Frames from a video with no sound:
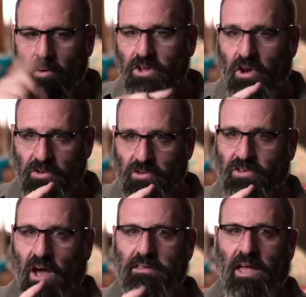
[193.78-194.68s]
When you don't use
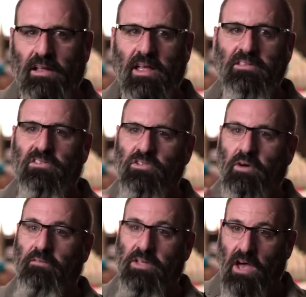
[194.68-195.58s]
contact lenses and you
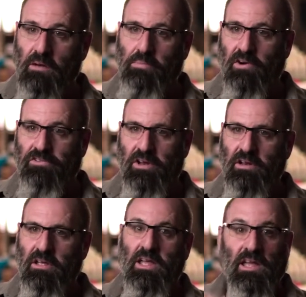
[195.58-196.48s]
have a young person,